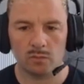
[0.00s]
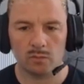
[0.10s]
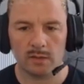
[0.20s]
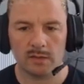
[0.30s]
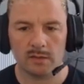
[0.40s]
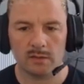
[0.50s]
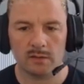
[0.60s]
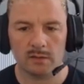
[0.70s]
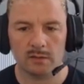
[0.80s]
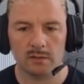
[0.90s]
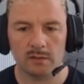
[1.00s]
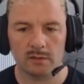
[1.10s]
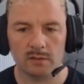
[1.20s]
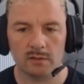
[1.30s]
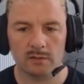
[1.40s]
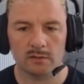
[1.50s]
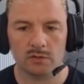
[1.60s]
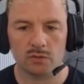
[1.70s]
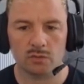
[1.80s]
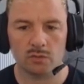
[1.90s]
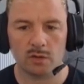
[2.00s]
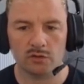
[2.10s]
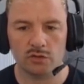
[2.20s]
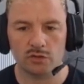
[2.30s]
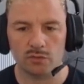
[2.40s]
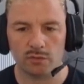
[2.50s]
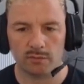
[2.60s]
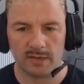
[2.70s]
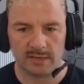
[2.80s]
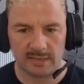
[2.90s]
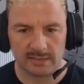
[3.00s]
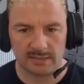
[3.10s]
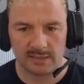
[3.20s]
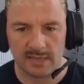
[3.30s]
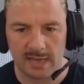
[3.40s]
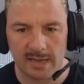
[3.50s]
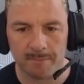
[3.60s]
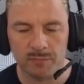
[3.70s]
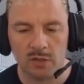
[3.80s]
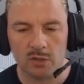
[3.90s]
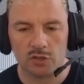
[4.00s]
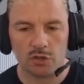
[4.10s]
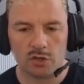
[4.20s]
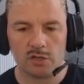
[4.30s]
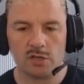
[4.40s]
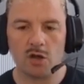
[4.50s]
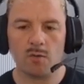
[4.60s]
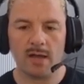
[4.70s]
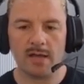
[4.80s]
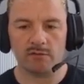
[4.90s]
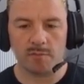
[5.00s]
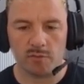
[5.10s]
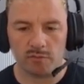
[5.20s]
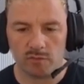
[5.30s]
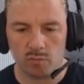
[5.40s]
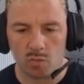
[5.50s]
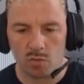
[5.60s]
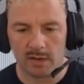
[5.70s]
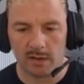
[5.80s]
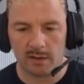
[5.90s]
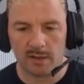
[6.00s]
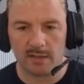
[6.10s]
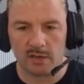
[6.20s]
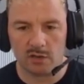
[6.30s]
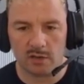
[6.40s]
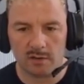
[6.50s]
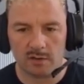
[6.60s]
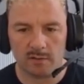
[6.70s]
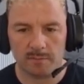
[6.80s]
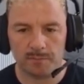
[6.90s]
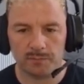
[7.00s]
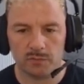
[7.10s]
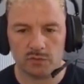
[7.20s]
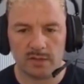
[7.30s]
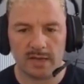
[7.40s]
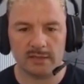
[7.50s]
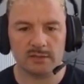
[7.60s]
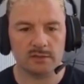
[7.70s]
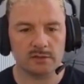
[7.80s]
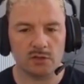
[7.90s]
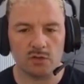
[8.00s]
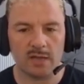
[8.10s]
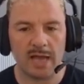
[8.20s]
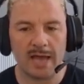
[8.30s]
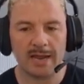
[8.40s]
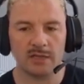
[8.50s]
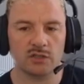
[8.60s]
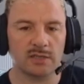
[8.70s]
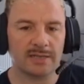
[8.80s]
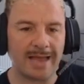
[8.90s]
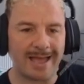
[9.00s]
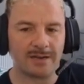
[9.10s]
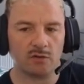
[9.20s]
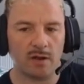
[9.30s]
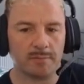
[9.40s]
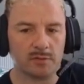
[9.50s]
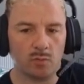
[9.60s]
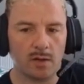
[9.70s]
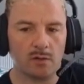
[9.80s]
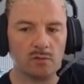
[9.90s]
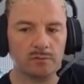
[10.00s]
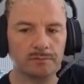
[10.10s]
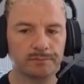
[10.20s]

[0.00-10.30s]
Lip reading: 1, 2, I'll just do 3 to test it. Yeah, so you can lower and remove the water, and then you can do that, so you can actually land grab as well.